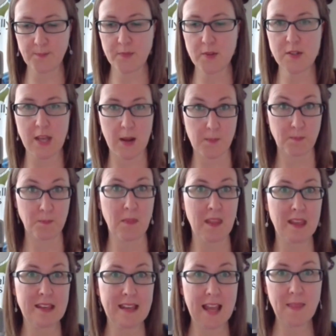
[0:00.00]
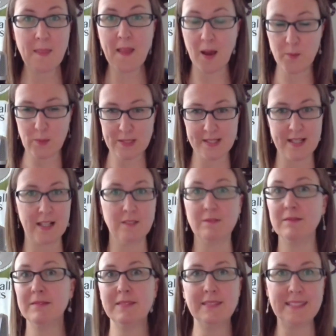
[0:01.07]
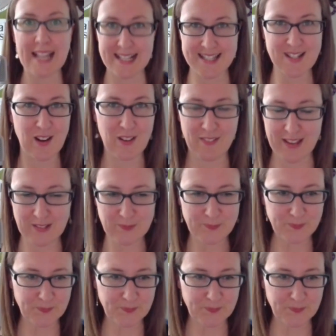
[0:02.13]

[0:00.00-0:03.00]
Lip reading: So now that bit's done, let's dive in.